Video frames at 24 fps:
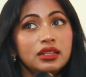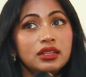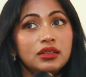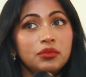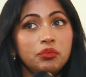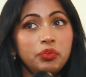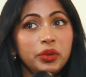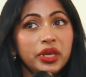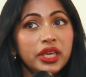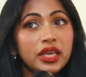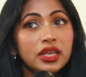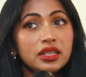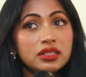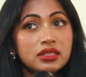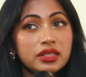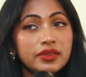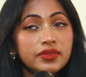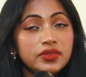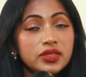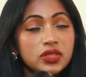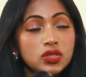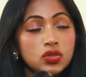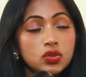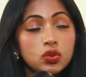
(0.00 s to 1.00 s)
because
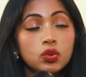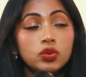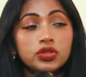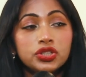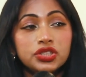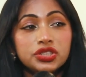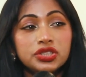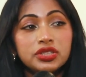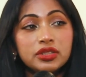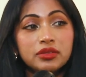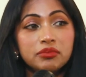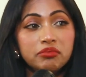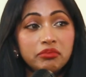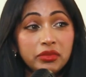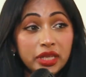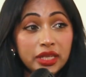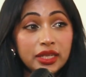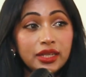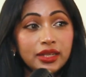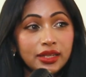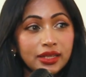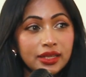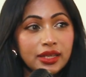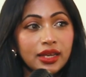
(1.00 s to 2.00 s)
of social
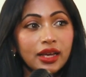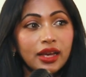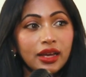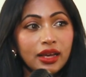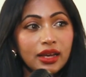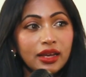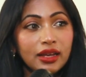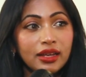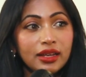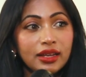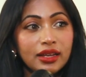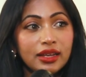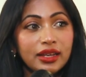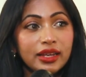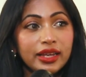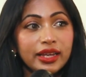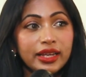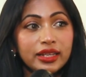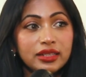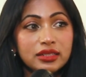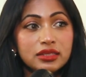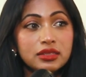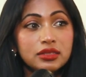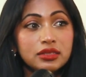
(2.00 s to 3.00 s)
media,
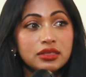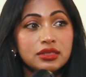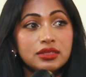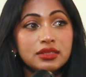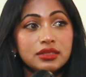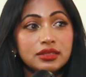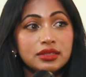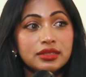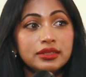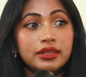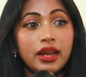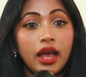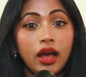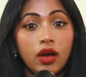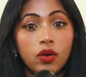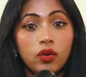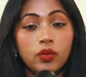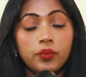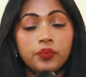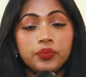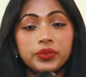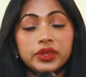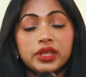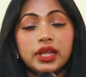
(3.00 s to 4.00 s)
it's
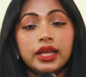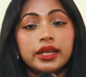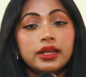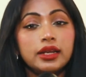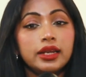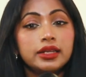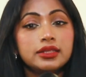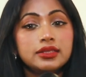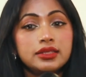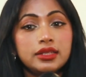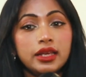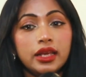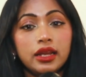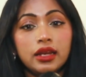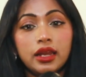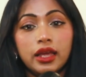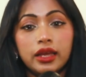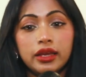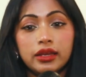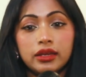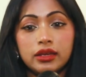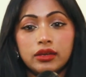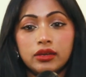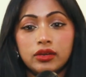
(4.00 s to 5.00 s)
now, let's say,
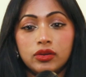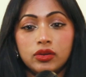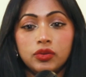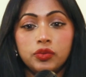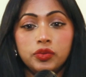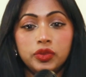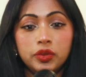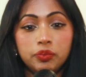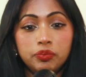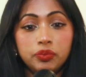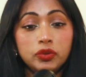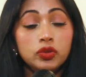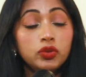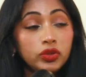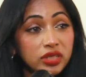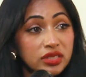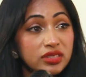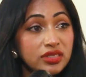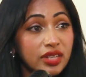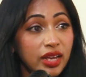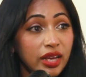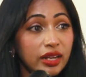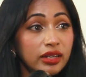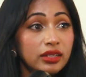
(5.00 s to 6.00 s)
the beauty
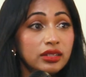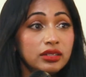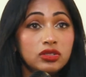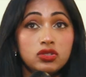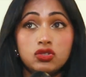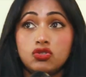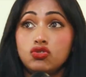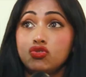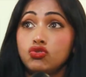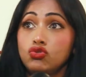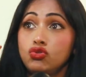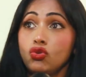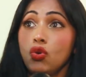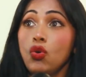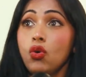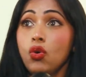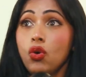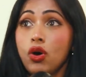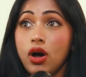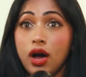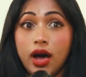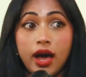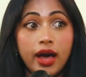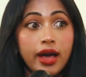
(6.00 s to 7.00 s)
standard's so
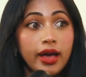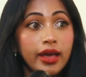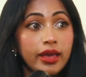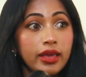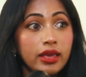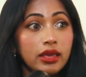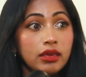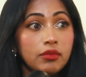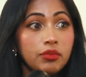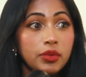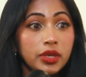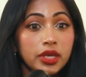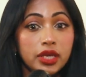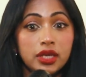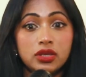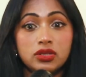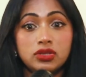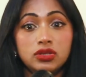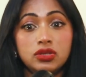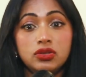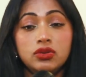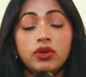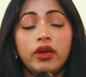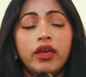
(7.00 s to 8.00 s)
high
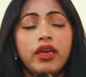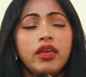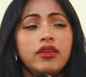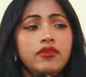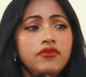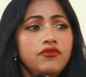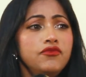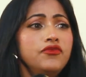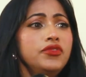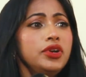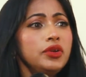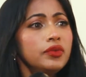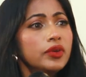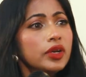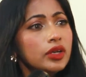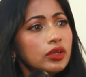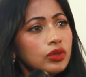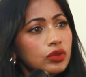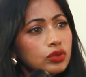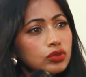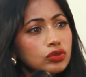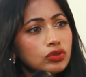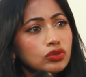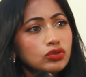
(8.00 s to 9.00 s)
because, everyone
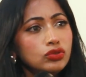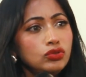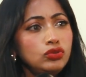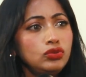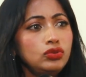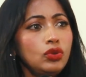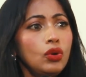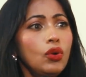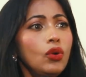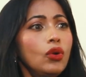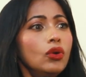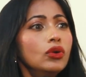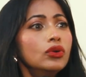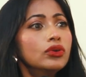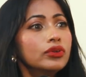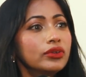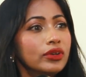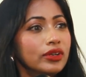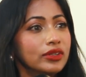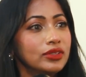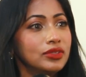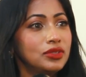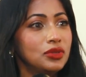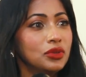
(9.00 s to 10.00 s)
looks so good
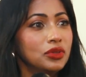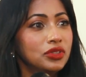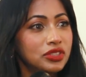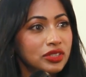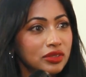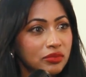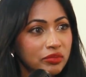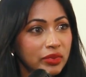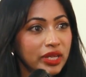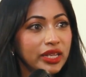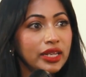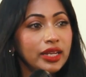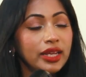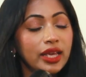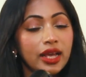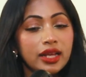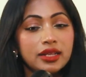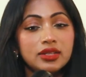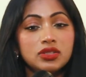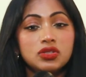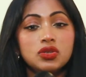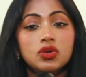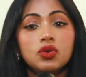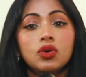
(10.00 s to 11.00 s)
on social media.
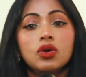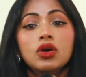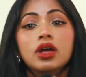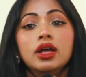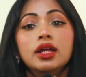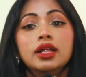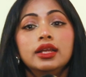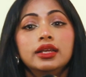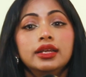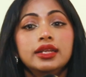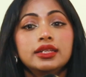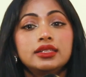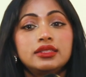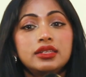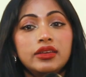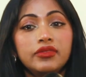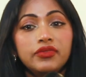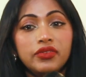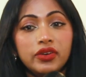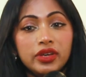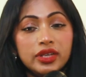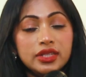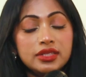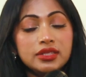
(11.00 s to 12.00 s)
And so, let's say,
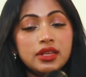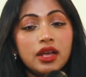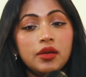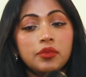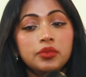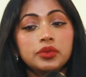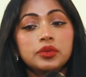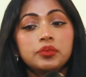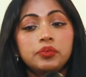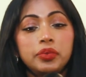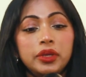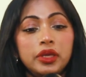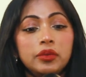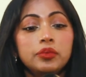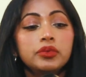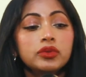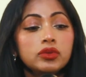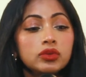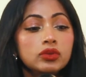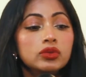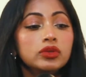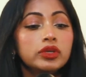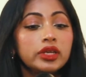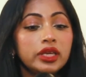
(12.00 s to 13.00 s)
for example, people
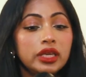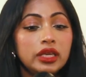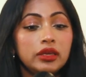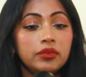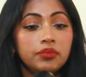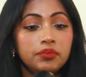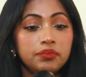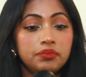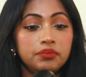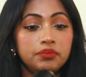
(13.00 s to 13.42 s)
who keep